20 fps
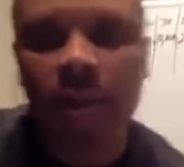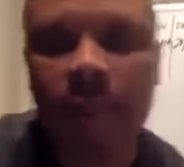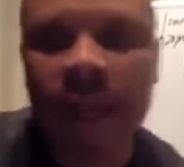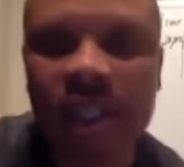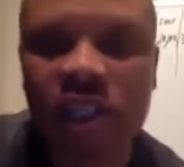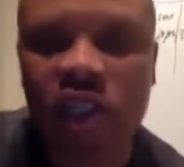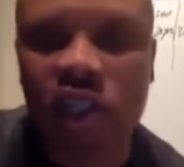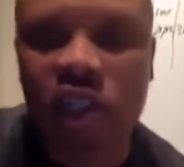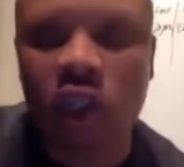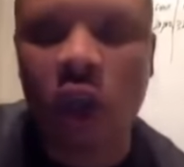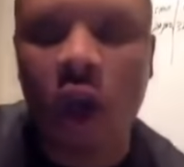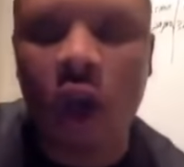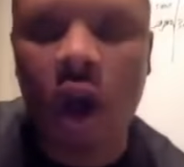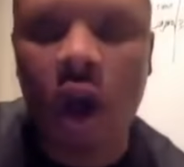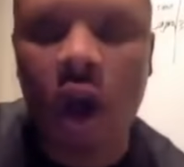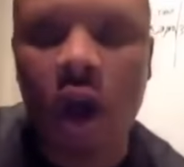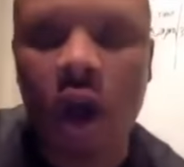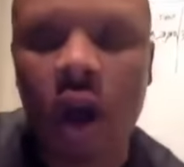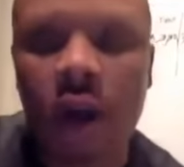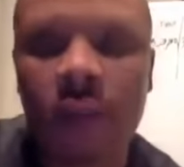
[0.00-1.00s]
makes
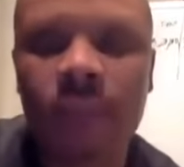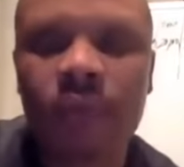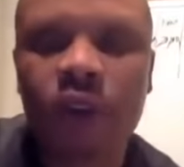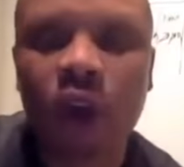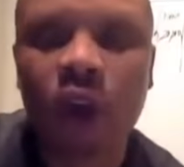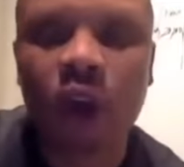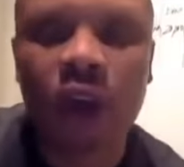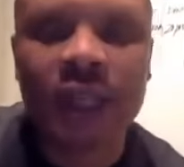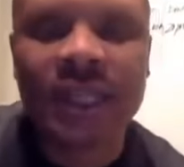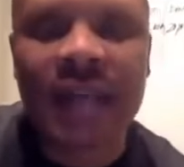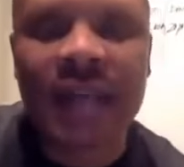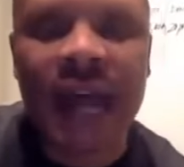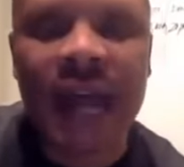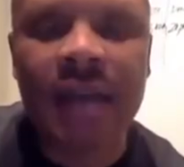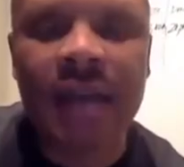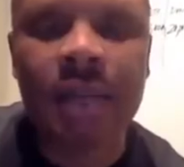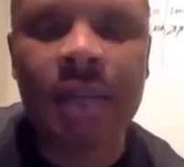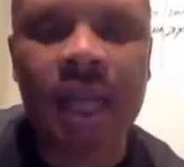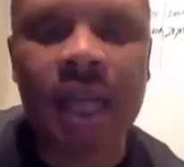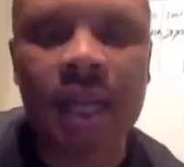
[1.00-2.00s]
star or
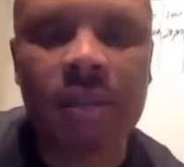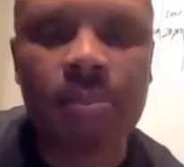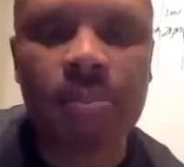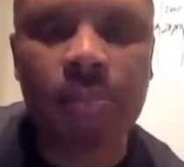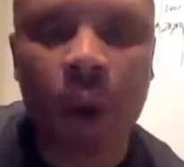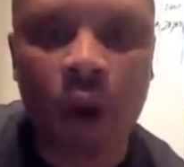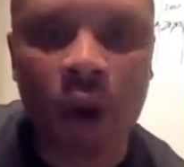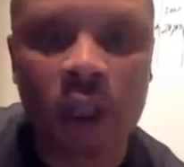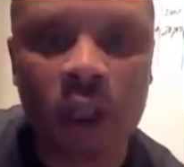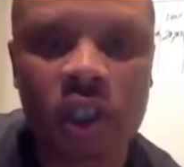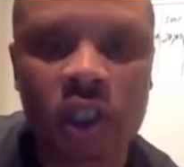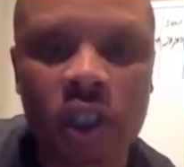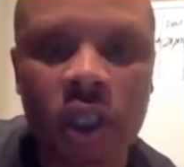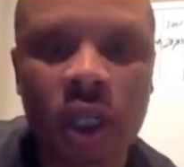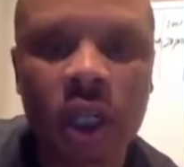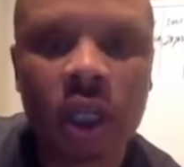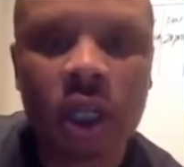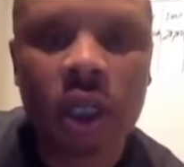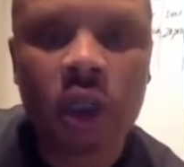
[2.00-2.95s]
diamond in March.